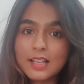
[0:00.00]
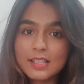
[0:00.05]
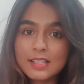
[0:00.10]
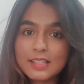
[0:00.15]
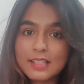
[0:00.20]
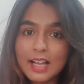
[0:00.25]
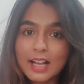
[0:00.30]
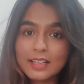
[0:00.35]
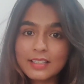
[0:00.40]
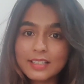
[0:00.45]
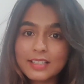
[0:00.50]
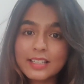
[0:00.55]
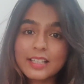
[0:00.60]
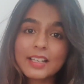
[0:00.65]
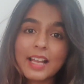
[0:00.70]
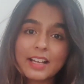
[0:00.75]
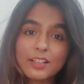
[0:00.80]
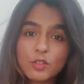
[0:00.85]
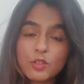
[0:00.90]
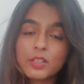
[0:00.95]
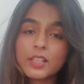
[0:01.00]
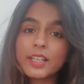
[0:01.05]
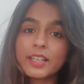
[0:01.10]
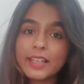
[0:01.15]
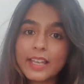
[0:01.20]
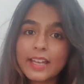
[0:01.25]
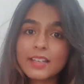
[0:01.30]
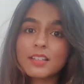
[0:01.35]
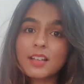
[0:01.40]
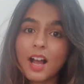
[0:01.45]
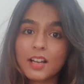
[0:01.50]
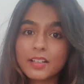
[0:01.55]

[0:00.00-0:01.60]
is that it can actually get